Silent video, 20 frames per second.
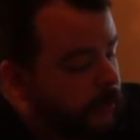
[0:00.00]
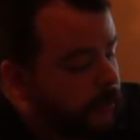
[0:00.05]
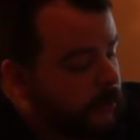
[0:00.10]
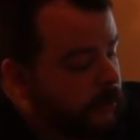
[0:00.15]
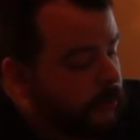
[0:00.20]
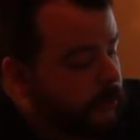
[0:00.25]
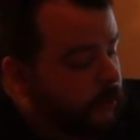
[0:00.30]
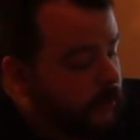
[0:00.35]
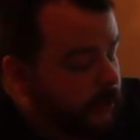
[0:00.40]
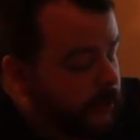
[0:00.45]

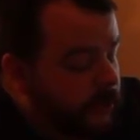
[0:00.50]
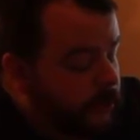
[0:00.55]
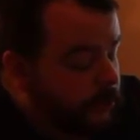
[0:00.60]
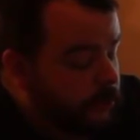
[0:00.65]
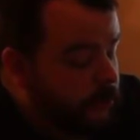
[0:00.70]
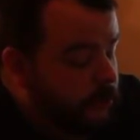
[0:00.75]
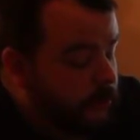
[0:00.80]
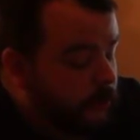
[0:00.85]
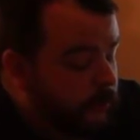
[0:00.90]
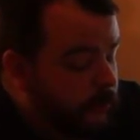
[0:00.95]
So it
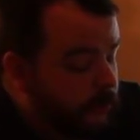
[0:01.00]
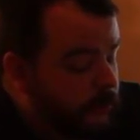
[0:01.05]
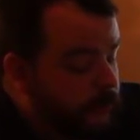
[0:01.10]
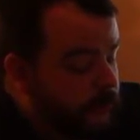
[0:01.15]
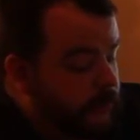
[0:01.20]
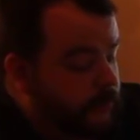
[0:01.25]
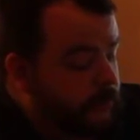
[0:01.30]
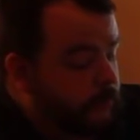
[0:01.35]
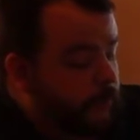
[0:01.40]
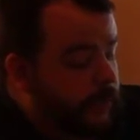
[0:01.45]

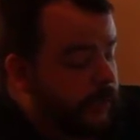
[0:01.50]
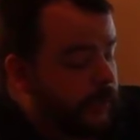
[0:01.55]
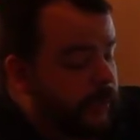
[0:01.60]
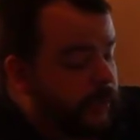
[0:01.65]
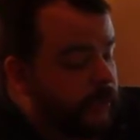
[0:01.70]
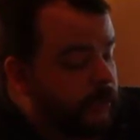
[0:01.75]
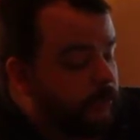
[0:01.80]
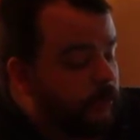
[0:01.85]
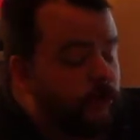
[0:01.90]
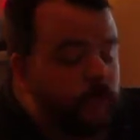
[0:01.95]
distributes the weight
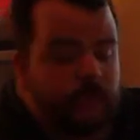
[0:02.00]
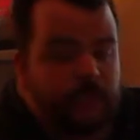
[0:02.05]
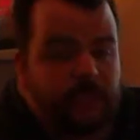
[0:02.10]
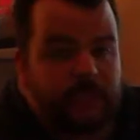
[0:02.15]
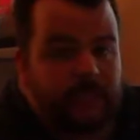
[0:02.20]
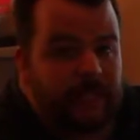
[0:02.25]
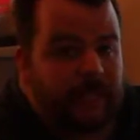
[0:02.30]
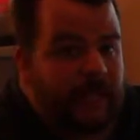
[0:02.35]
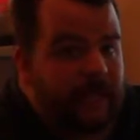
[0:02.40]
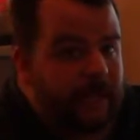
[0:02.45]
and it won't
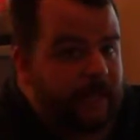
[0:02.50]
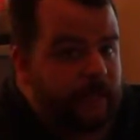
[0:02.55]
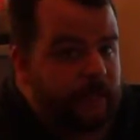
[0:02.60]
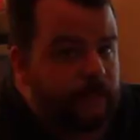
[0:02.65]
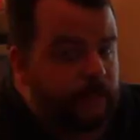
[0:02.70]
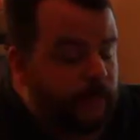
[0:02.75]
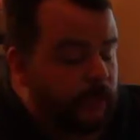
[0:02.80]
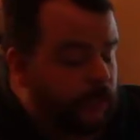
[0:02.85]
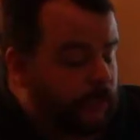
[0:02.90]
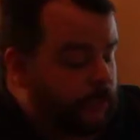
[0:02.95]
slide as
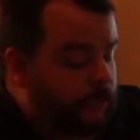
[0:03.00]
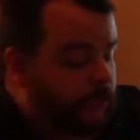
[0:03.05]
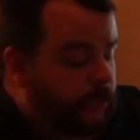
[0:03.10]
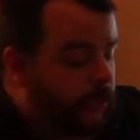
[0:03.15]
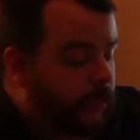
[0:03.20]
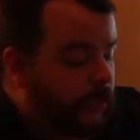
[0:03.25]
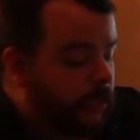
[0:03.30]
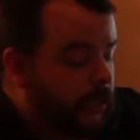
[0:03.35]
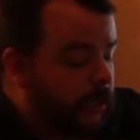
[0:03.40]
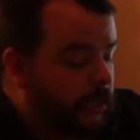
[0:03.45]
much,
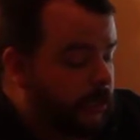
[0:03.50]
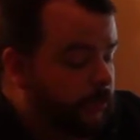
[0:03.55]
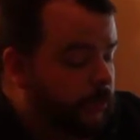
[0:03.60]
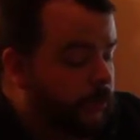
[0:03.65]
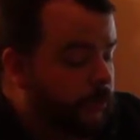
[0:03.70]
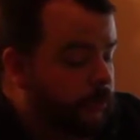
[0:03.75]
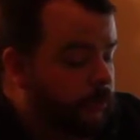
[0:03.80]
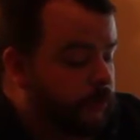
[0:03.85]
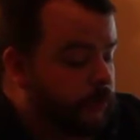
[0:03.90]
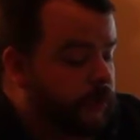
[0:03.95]
and you
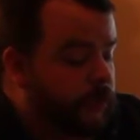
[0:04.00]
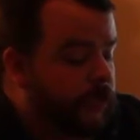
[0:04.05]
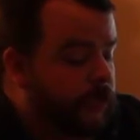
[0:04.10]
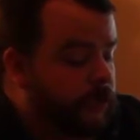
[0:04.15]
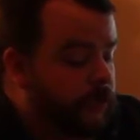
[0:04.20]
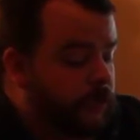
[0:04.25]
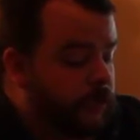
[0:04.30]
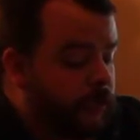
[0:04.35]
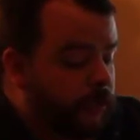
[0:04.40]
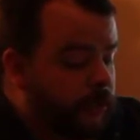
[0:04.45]
won't lose
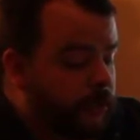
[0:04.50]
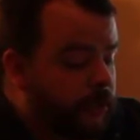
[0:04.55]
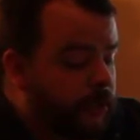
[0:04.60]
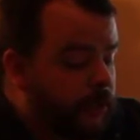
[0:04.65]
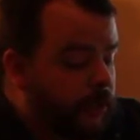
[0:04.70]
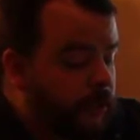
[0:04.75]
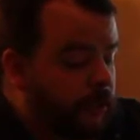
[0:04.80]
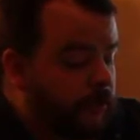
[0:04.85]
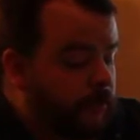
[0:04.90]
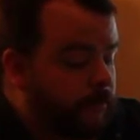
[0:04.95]
tension in your chain.
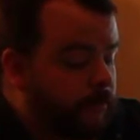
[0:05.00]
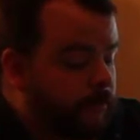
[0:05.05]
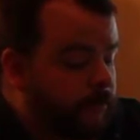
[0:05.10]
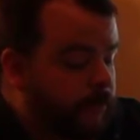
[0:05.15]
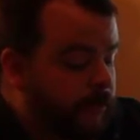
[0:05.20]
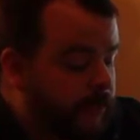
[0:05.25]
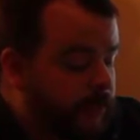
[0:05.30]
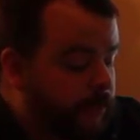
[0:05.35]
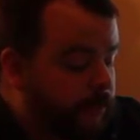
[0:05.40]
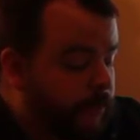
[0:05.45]

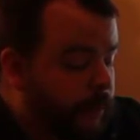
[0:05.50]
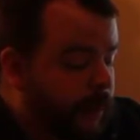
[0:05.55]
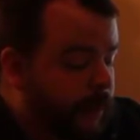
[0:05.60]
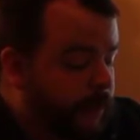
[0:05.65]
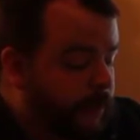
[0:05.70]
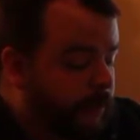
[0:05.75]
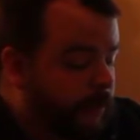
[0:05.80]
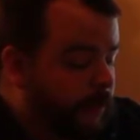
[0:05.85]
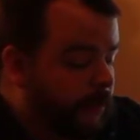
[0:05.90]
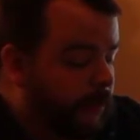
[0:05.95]
This is
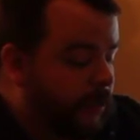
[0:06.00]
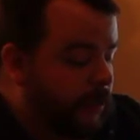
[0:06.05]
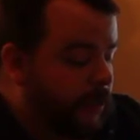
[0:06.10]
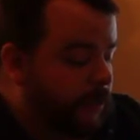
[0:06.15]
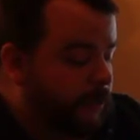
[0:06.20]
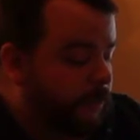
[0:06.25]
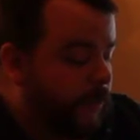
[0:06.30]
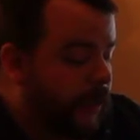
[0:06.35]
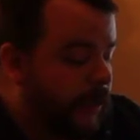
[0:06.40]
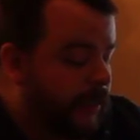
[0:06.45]

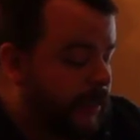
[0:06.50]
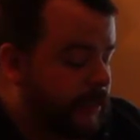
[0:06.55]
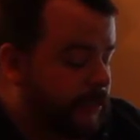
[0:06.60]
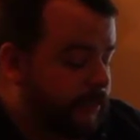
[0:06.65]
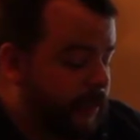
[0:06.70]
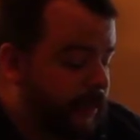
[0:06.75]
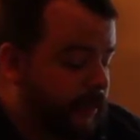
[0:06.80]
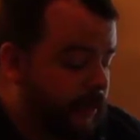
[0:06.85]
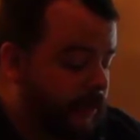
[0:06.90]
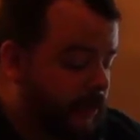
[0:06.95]
that's
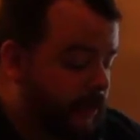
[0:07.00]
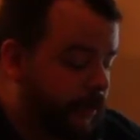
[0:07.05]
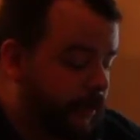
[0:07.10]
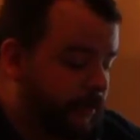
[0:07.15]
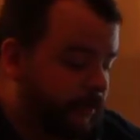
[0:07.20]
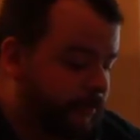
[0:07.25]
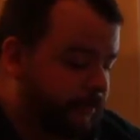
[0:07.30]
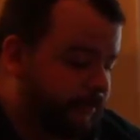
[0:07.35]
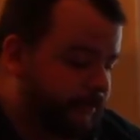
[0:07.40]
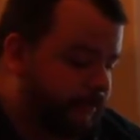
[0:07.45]
my theory.
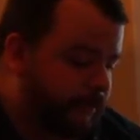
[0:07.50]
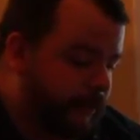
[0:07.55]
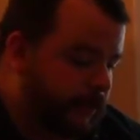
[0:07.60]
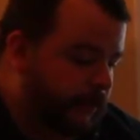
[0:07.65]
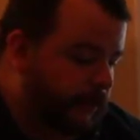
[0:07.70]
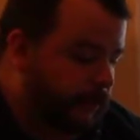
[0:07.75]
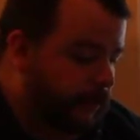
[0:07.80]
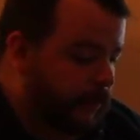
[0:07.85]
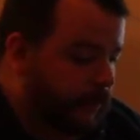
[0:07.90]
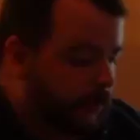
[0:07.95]

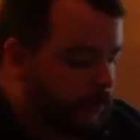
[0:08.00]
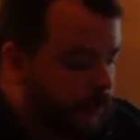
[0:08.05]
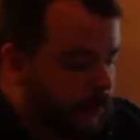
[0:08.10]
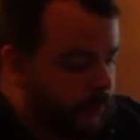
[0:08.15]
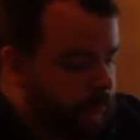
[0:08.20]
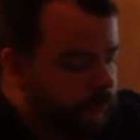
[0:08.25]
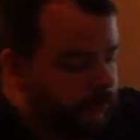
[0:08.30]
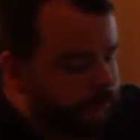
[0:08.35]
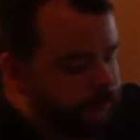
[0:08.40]
So